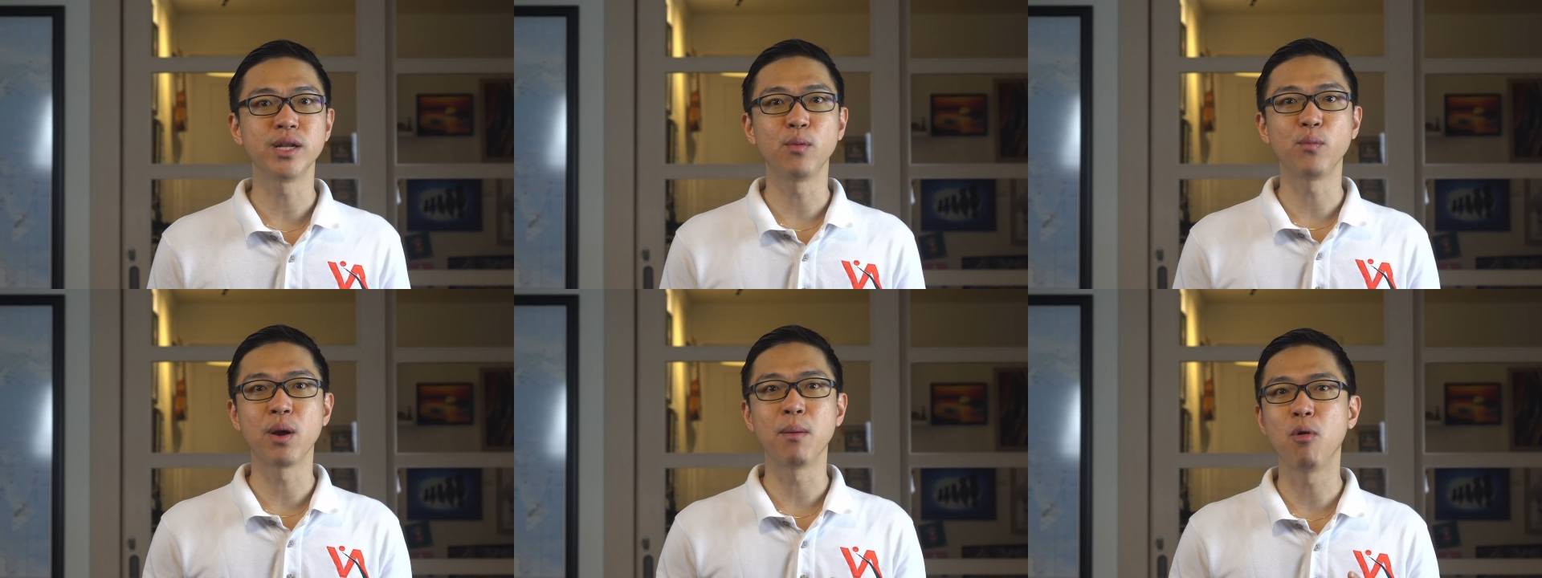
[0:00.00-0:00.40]

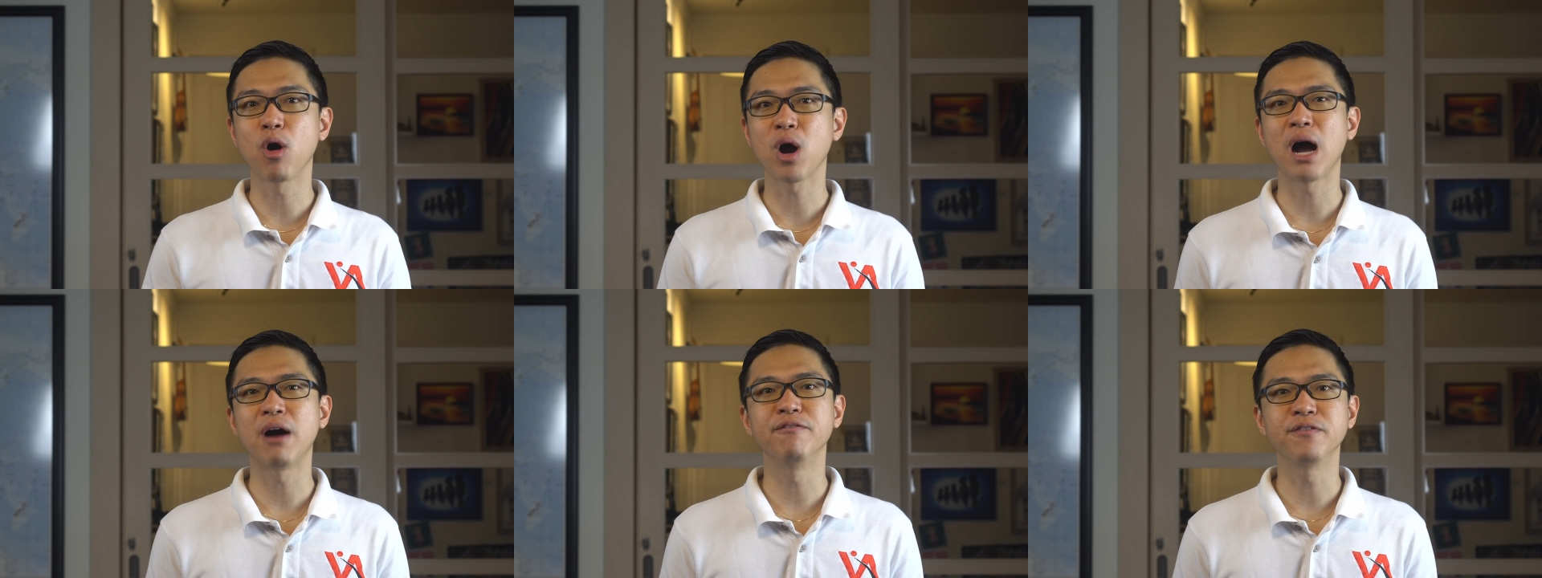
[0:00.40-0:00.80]
that we are more
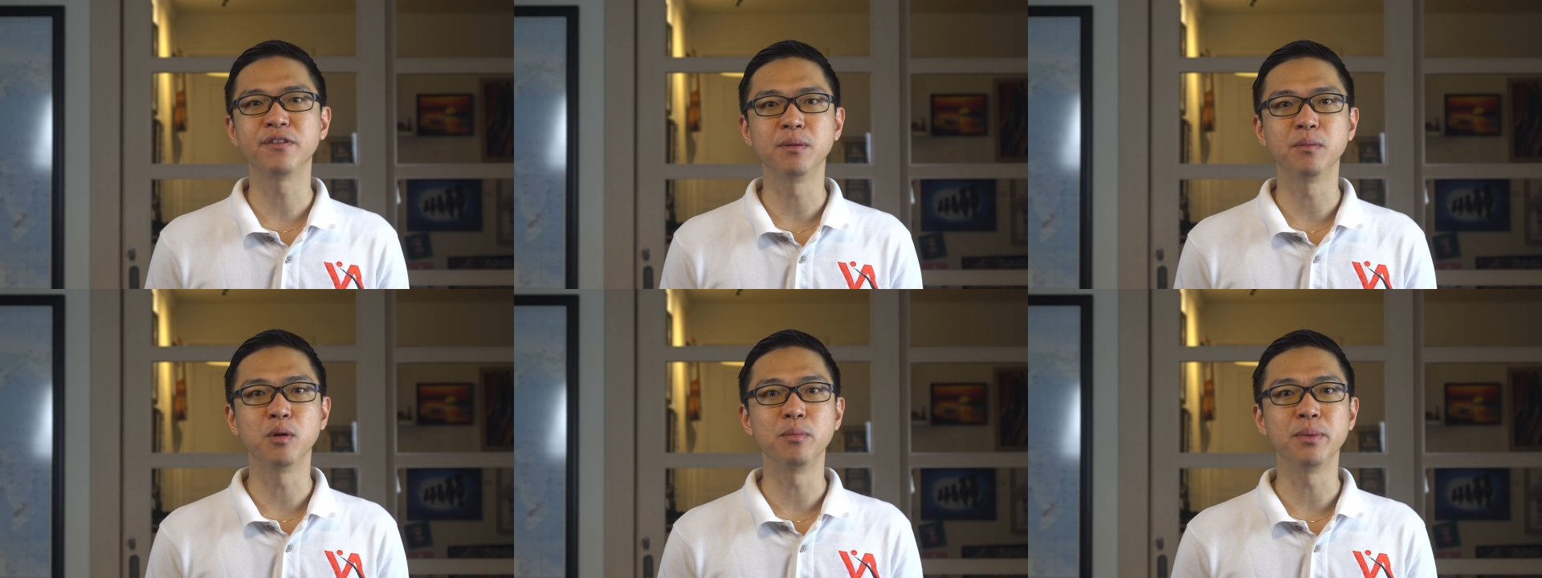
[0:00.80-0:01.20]

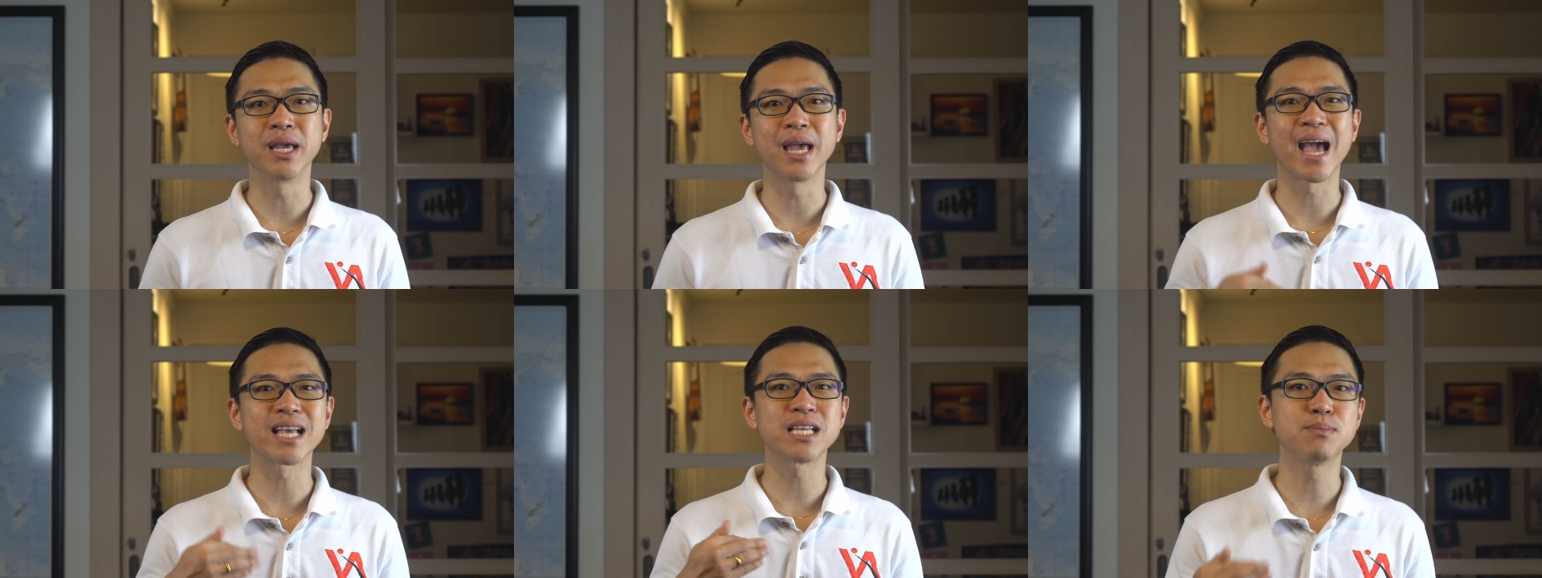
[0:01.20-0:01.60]
comfortable being
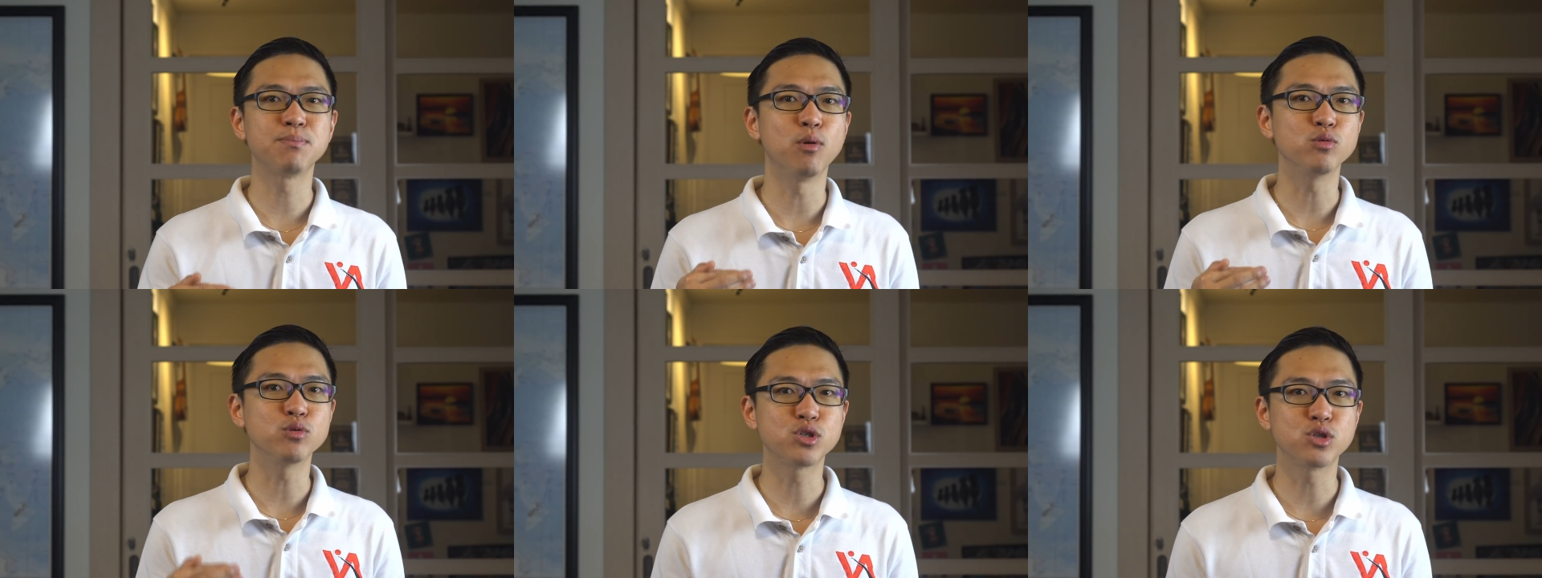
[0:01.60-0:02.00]

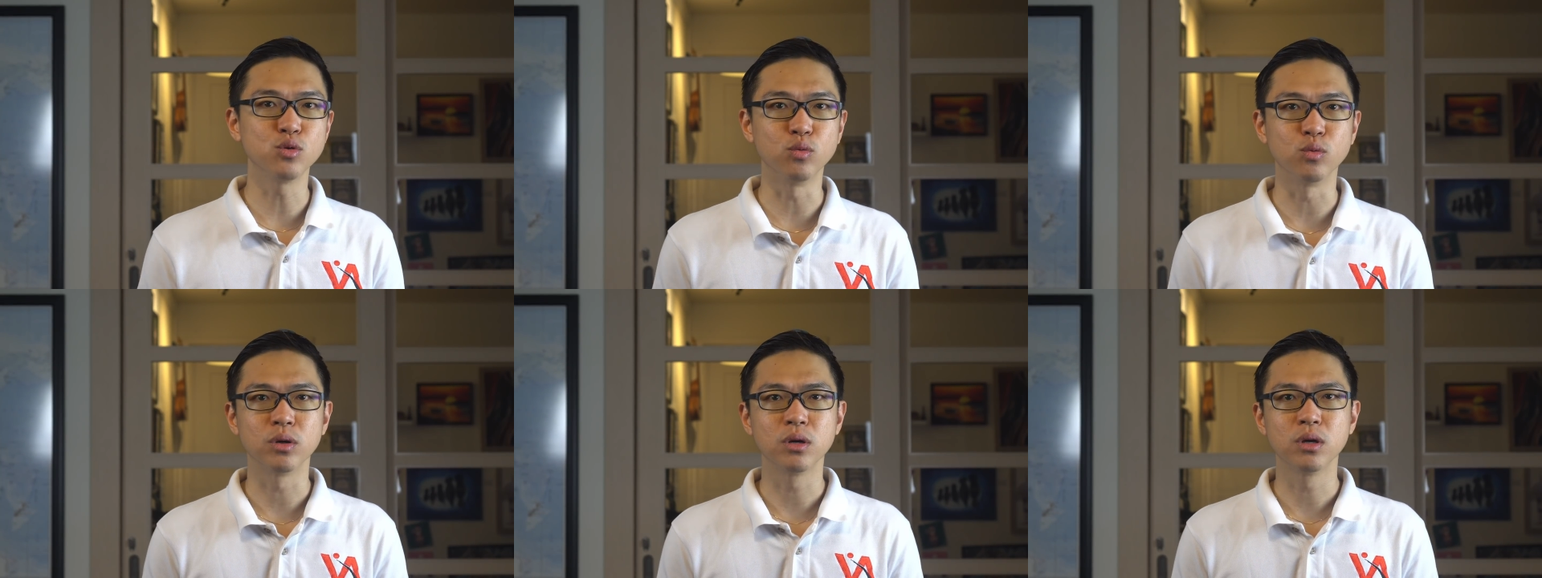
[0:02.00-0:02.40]
exposed to.